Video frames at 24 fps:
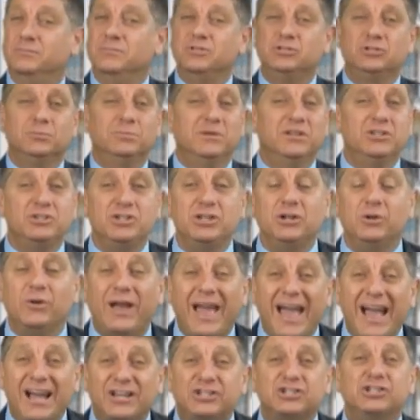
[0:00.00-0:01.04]
Mr. Bongino
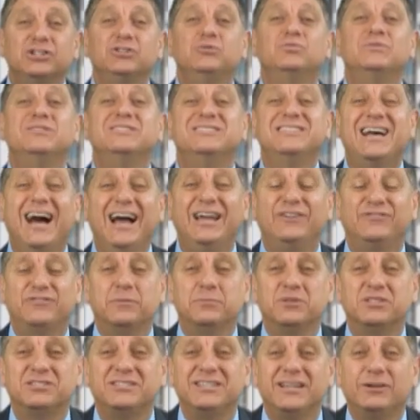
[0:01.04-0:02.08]
actually resigned
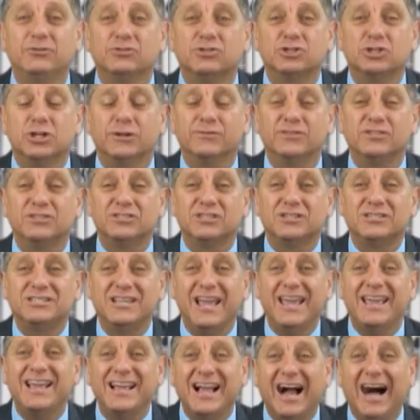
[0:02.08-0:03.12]
from the Secret Service to
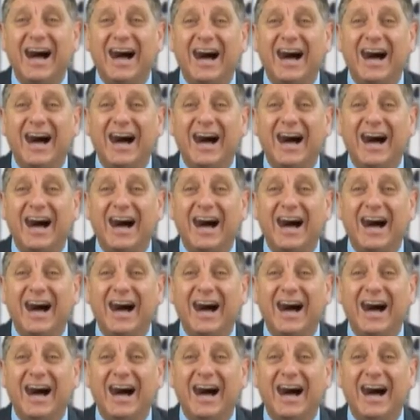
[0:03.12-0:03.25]
take